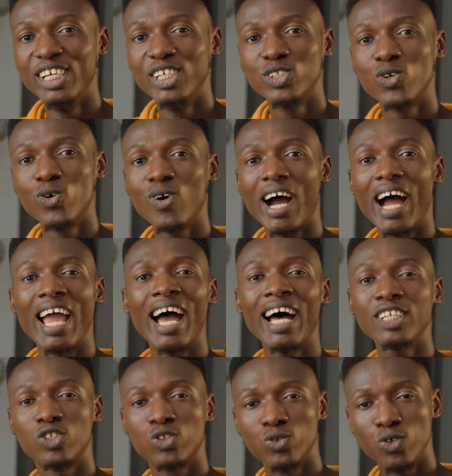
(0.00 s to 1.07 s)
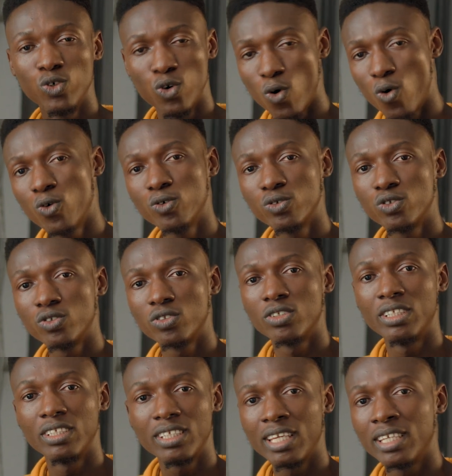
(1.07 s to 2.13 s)
So I had to go to
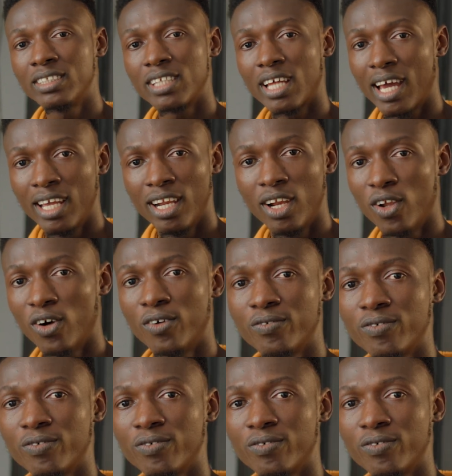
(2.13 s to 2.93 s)
the things that I love,